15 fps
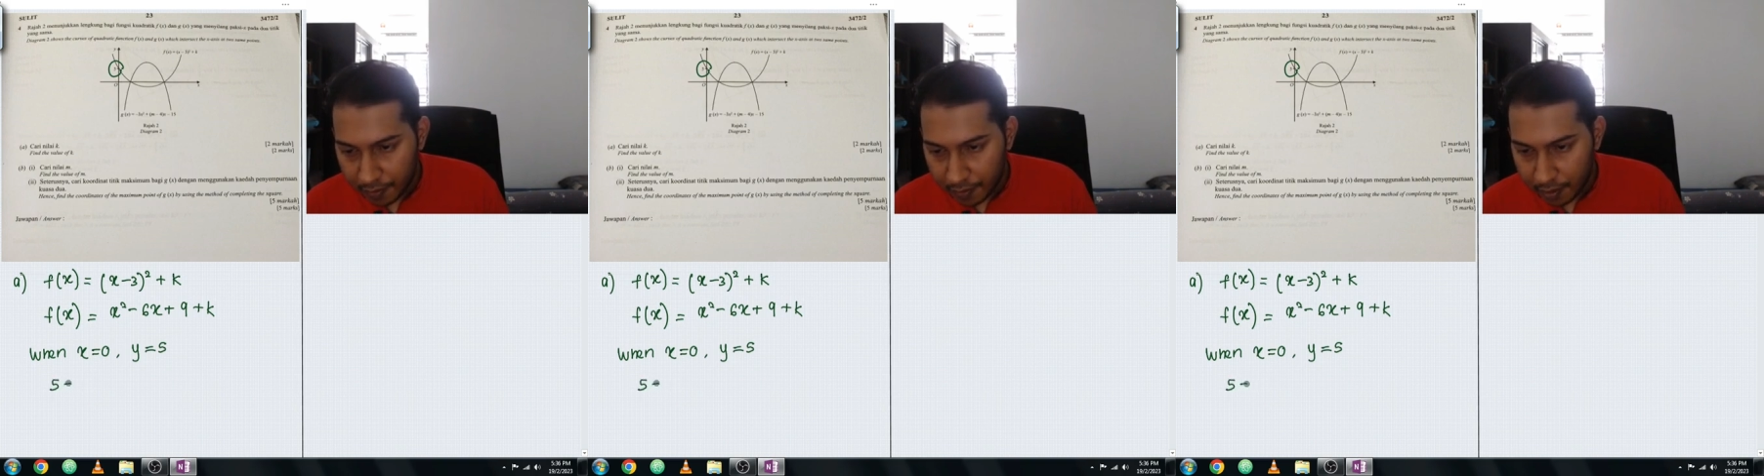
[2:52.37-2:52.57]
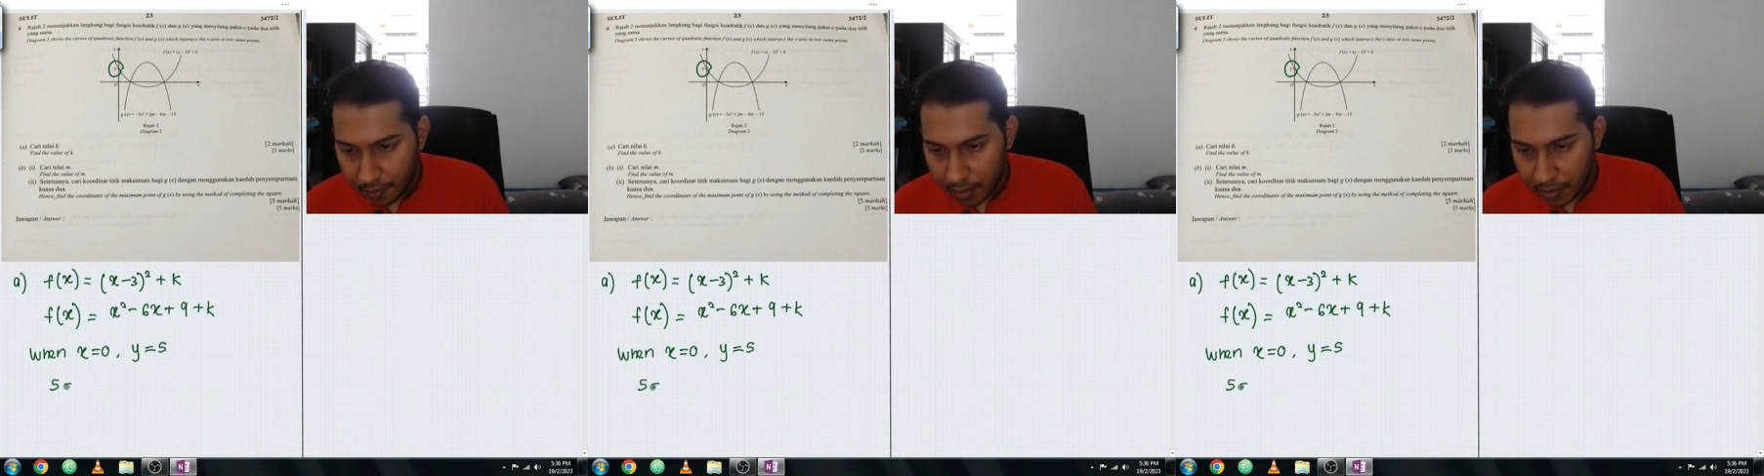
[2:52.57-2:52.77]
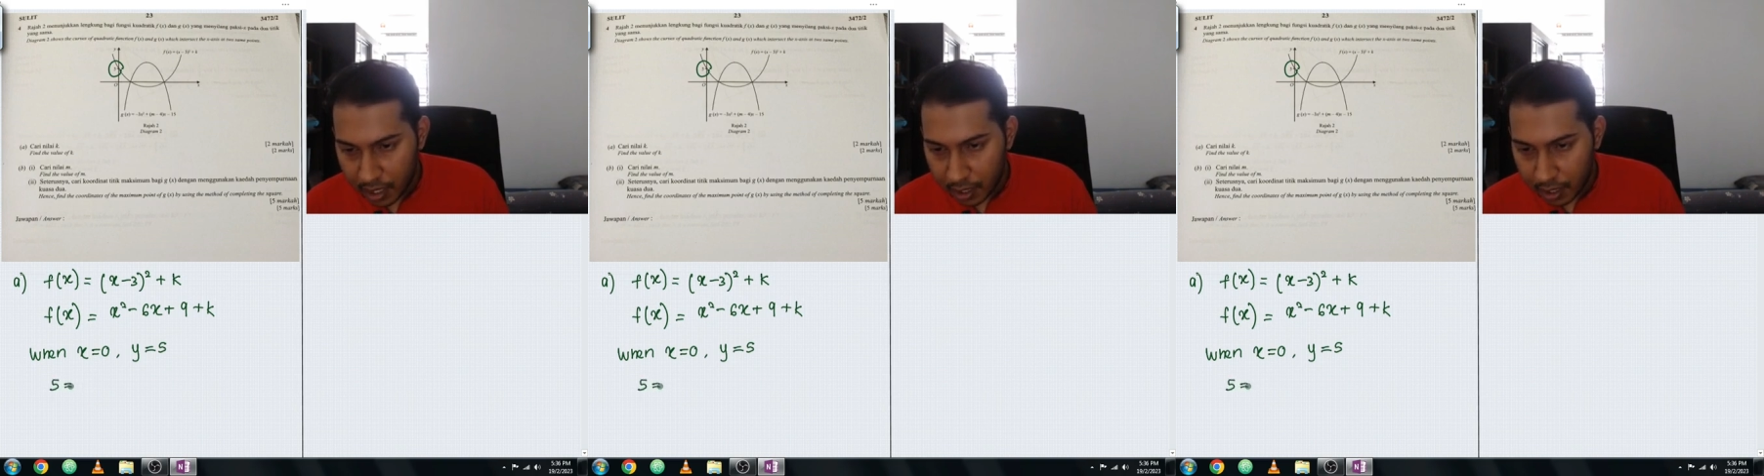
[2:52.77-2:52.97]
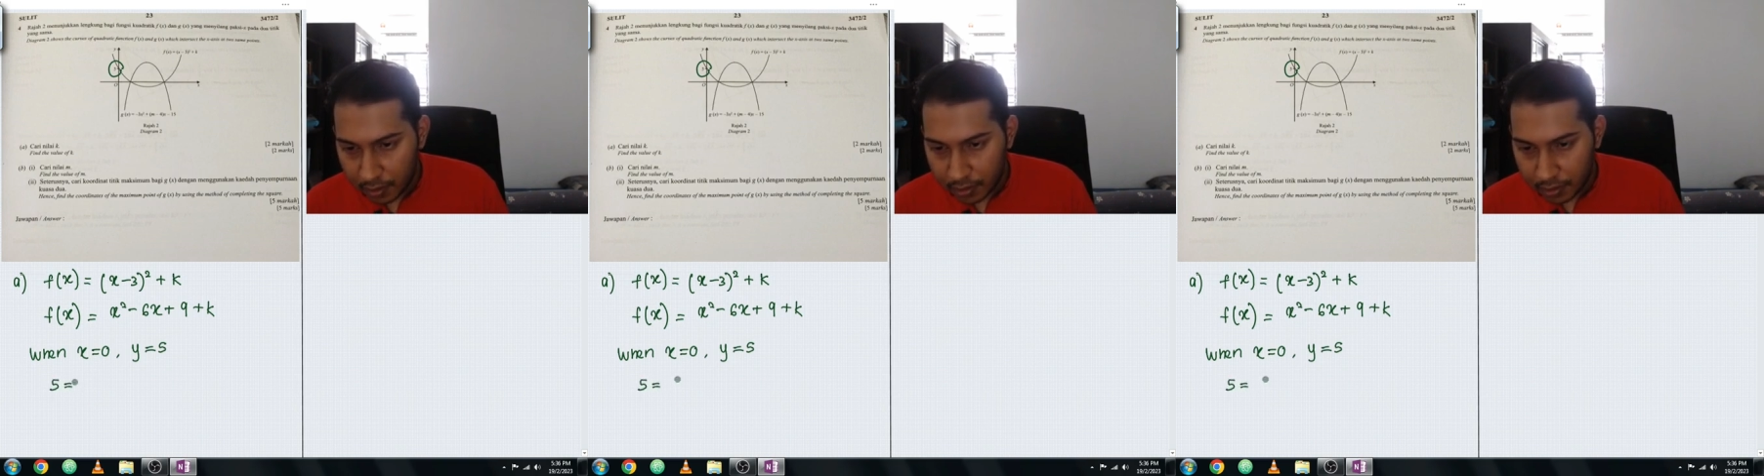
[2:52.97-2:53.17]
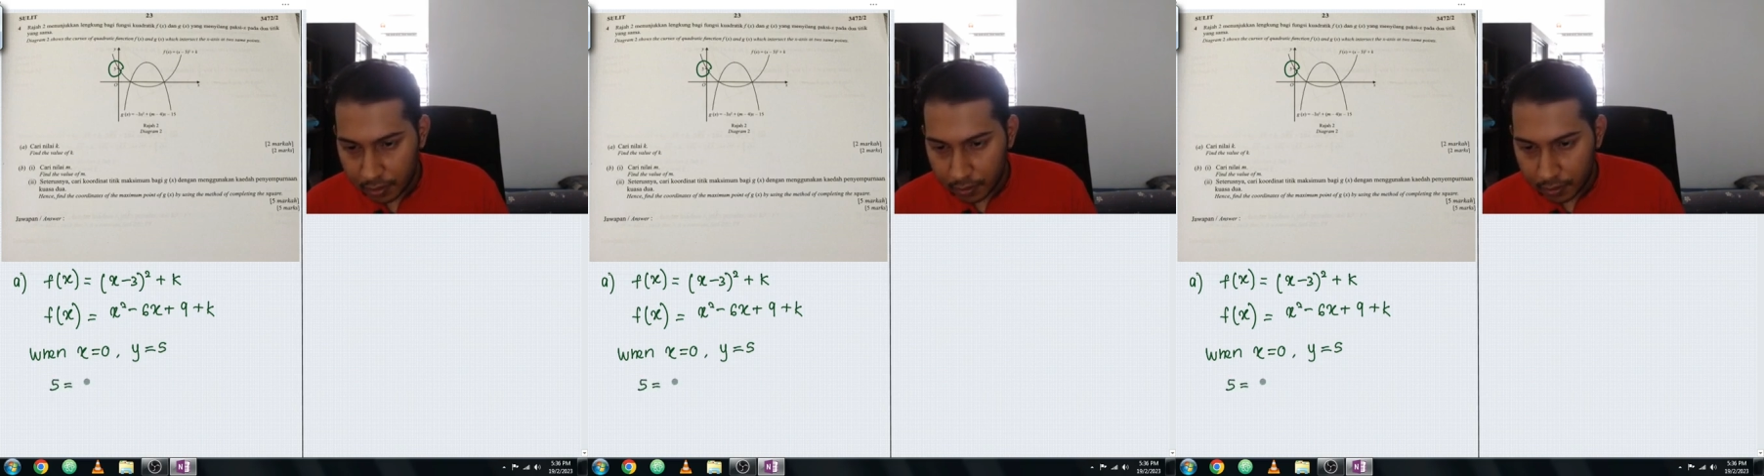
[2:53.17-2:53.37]
will be
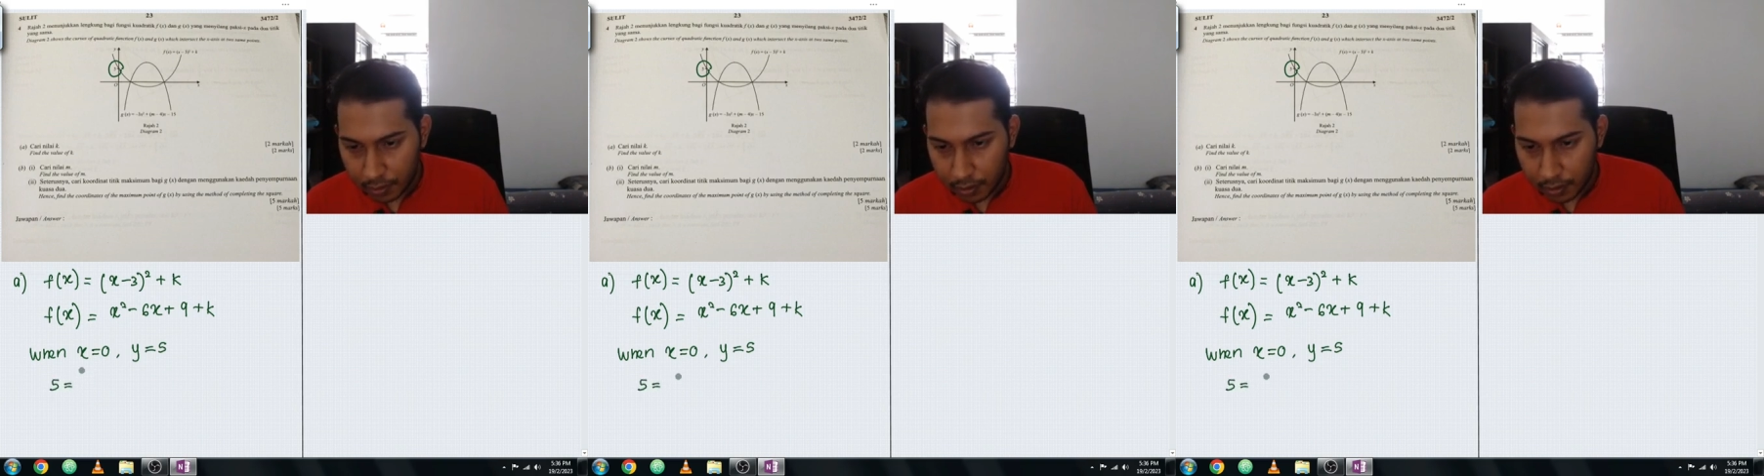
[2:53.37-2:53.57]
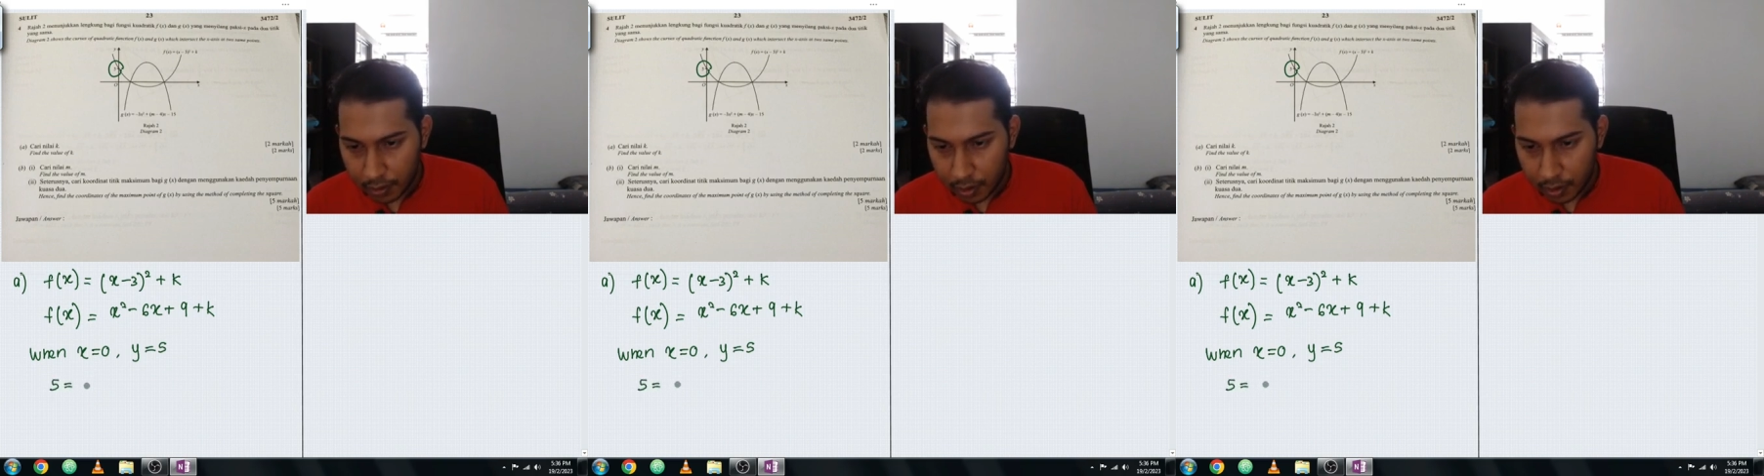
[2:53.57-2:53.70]
equals to,